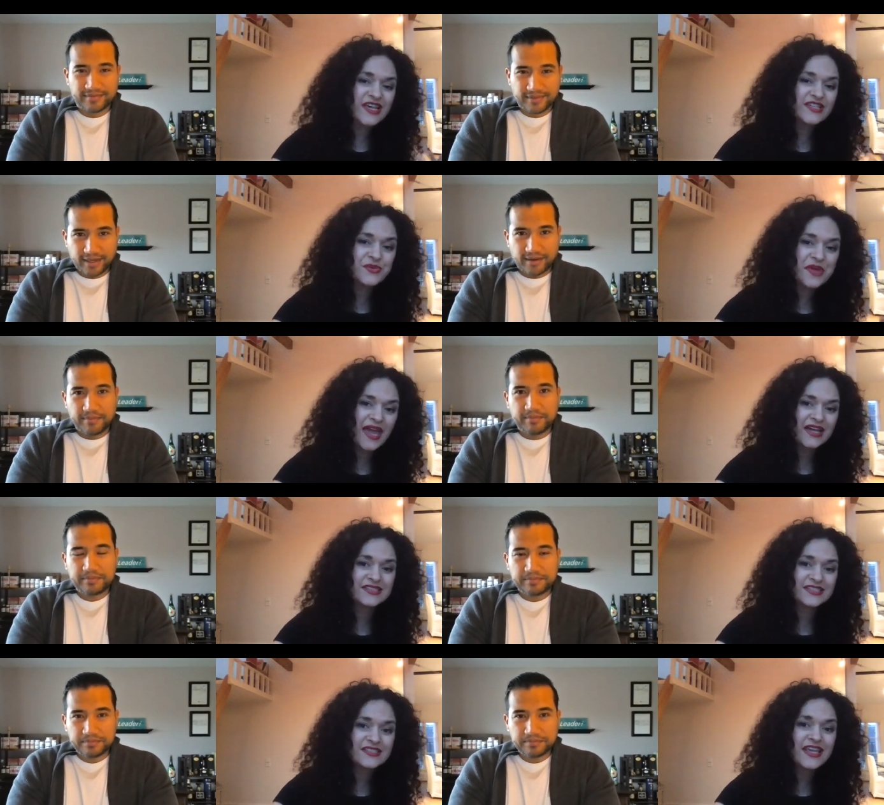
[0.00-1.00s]
Speaker 1: because yeah. you
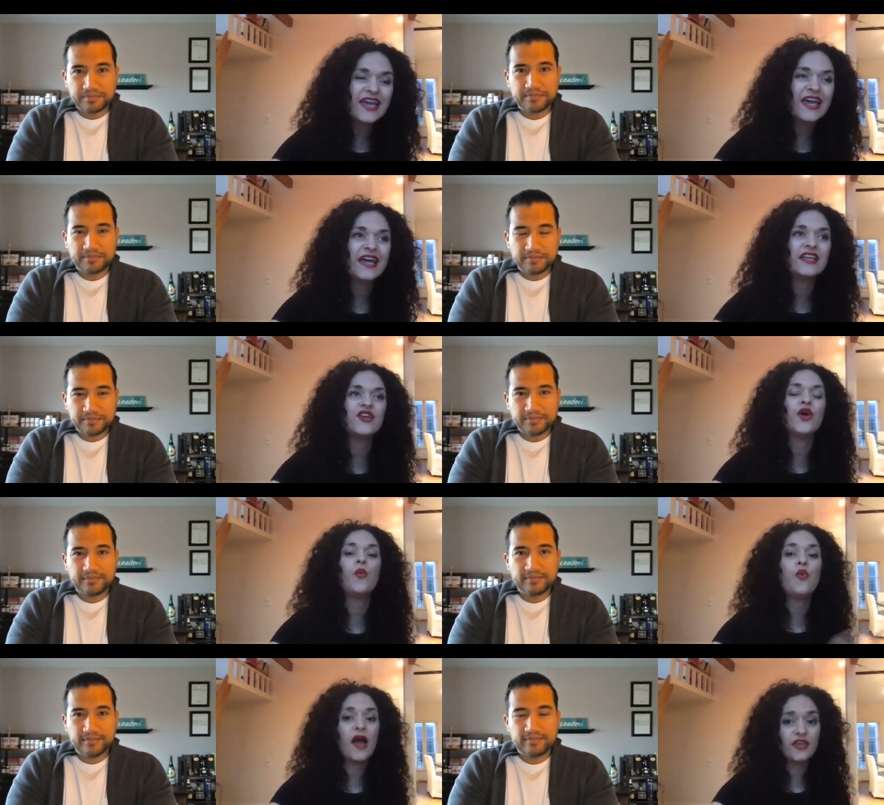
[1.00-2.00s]
see it, you know,
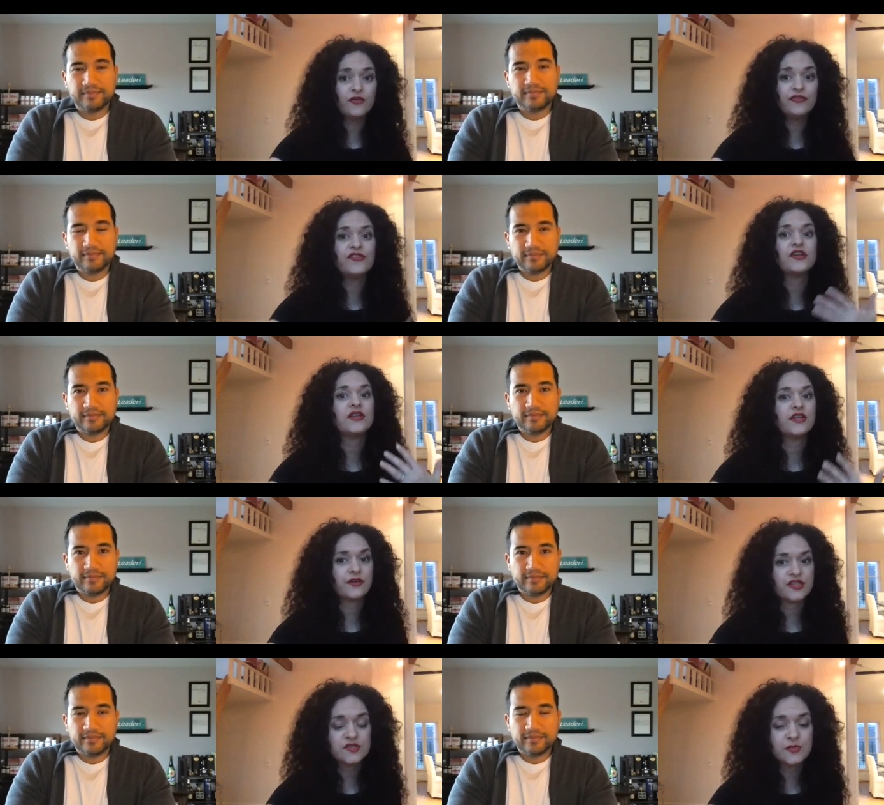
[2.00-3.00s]
what you feel in
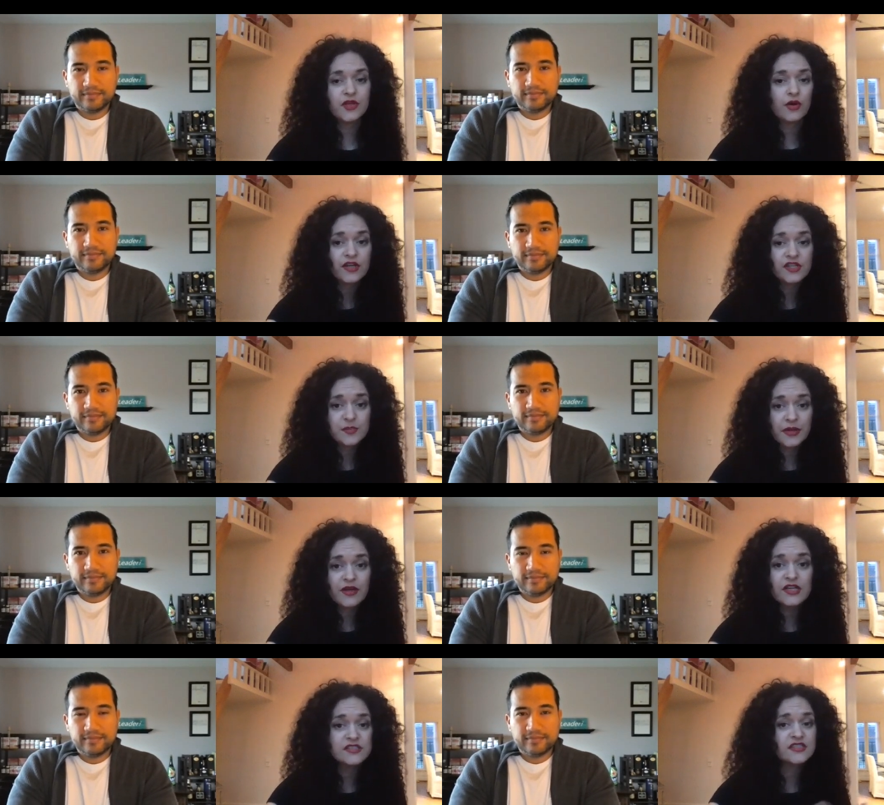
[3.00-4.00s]
your, your
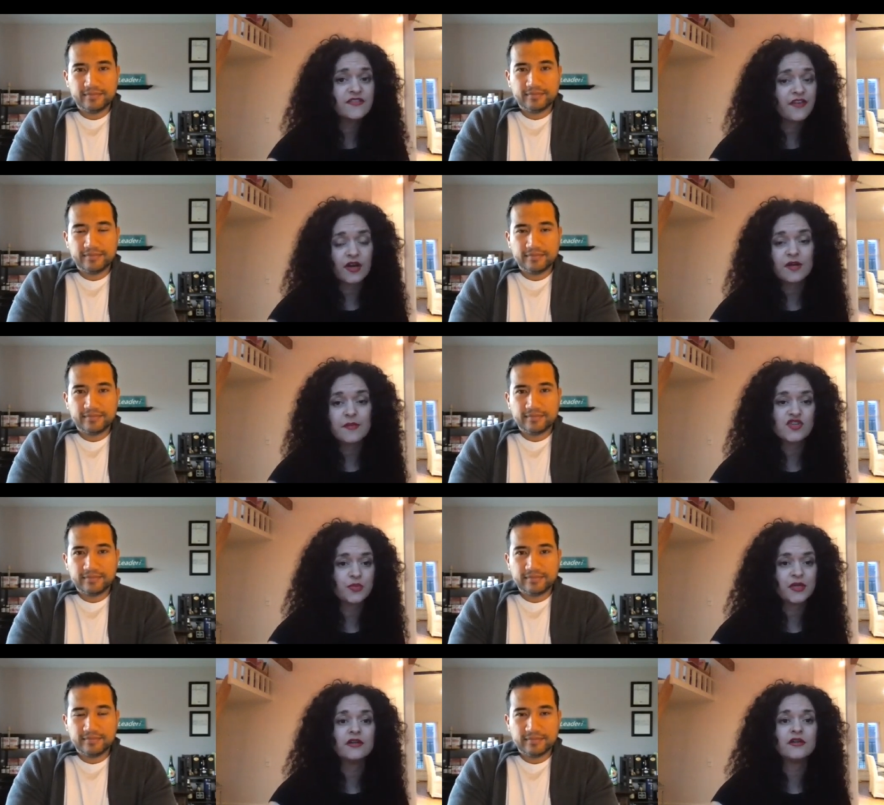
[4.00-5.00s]
experience is very much
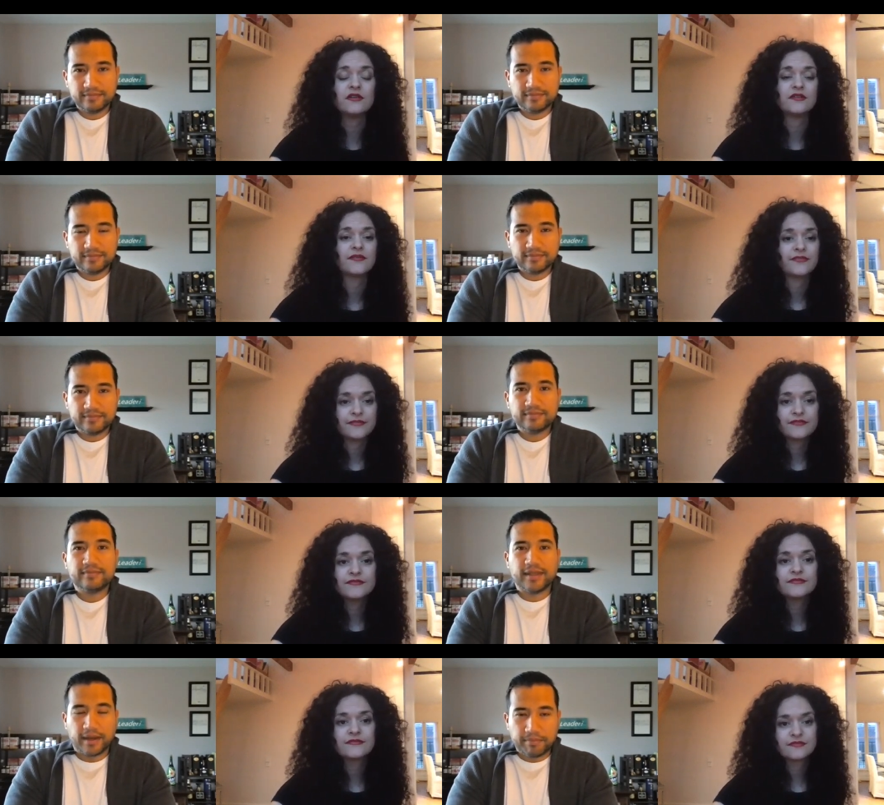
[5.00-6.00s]
real.
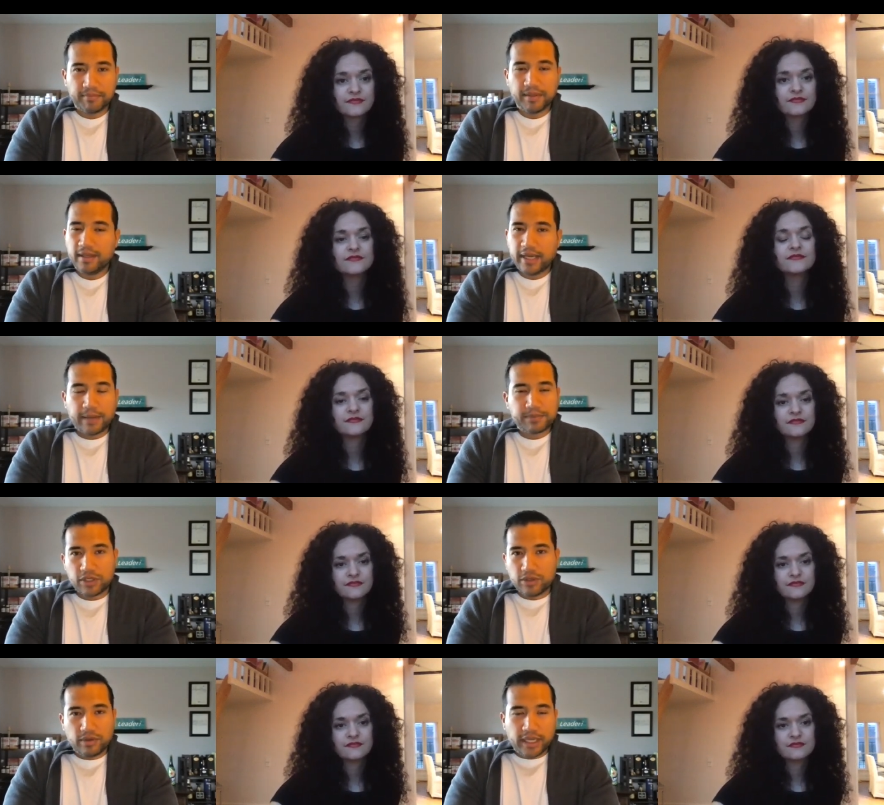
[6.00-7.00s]
Speaker 2: Yeah,
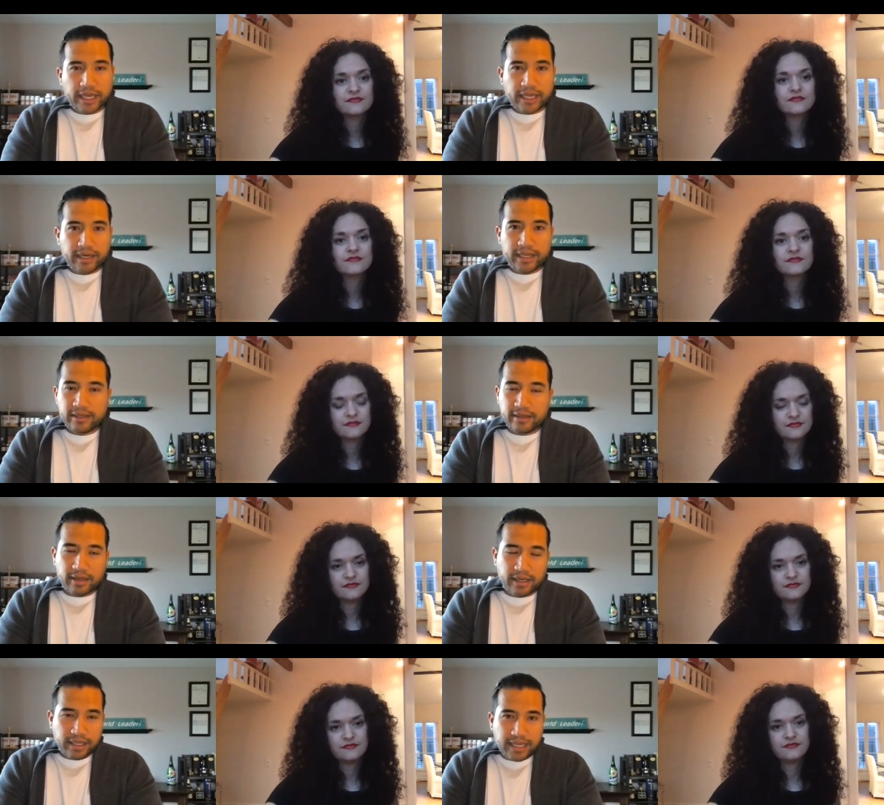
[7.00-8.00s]
absolutely. And and
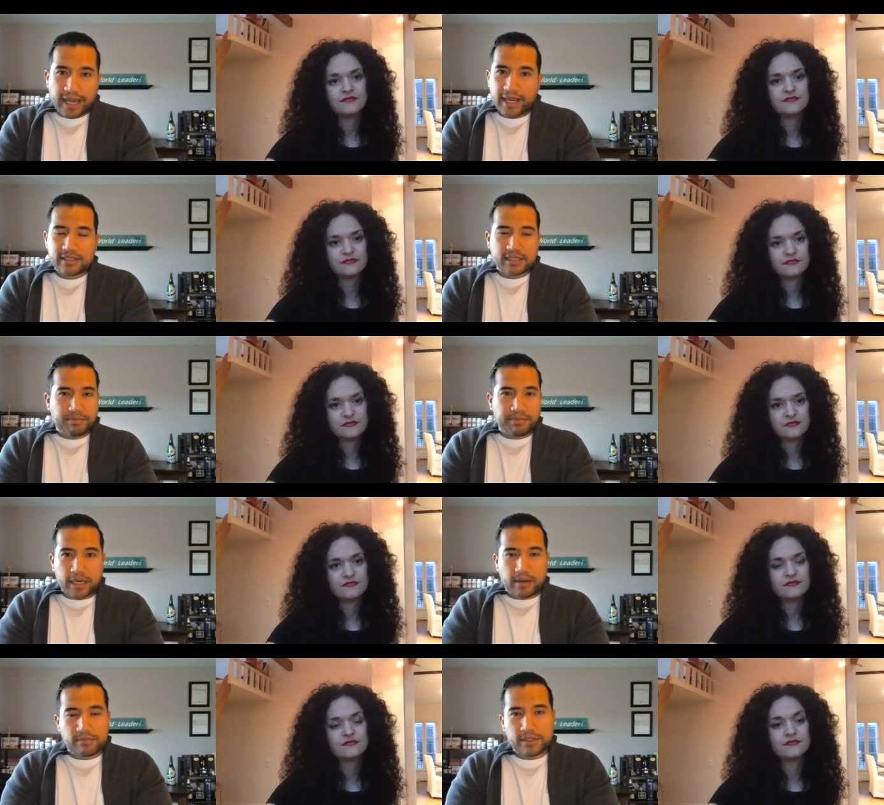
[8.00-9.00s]
and gas
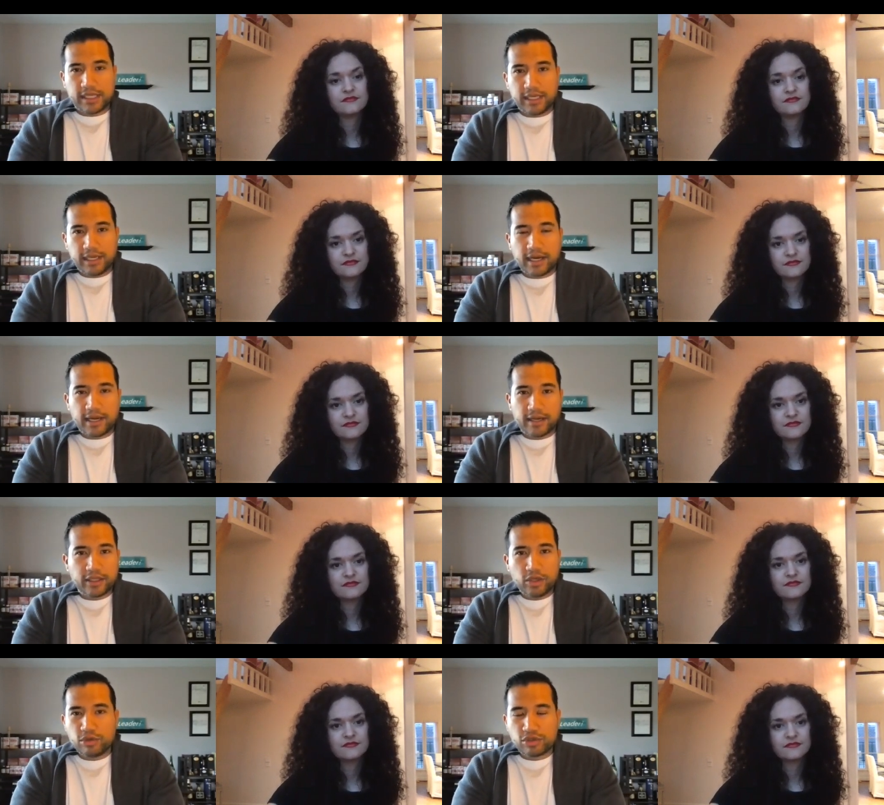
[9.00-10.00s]
becomes the uh, the
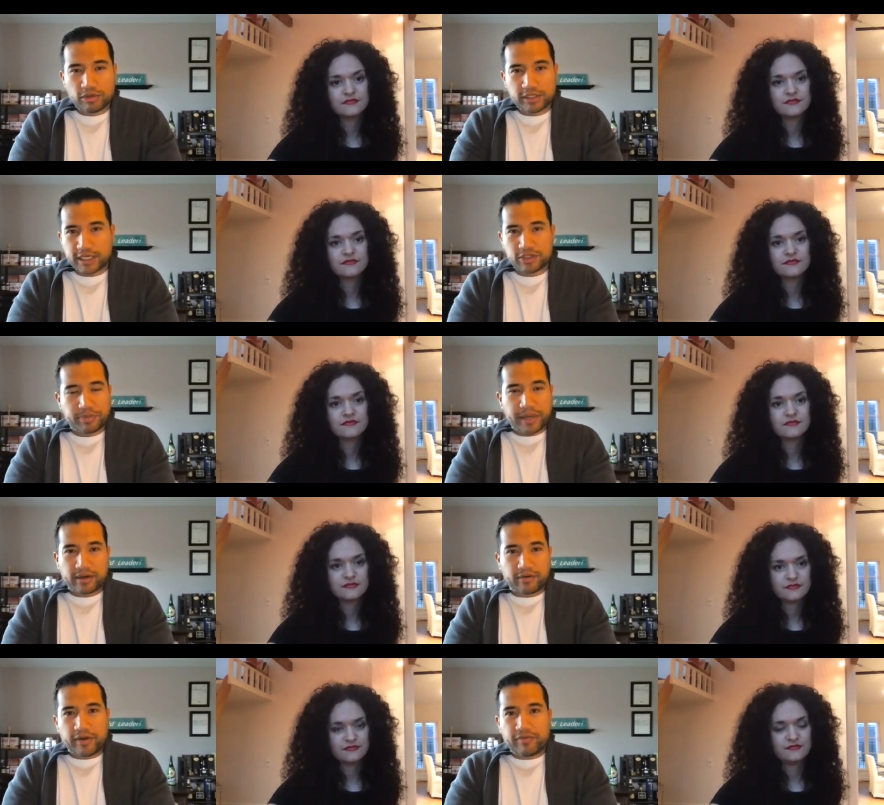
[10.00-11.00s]
usual suspect
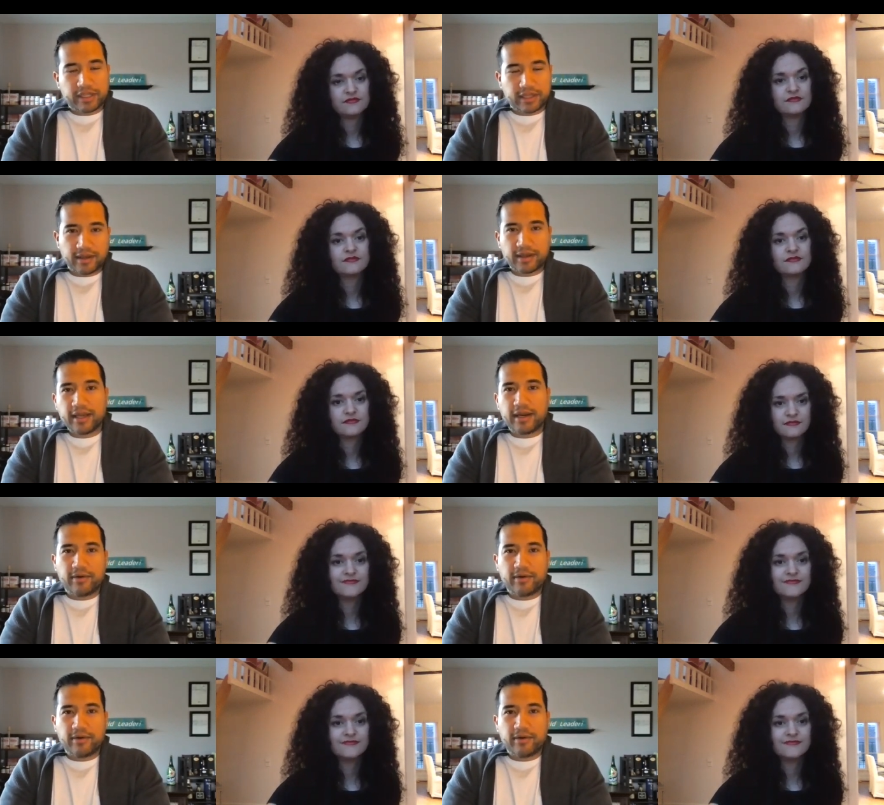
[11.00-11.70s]
of everything, you know.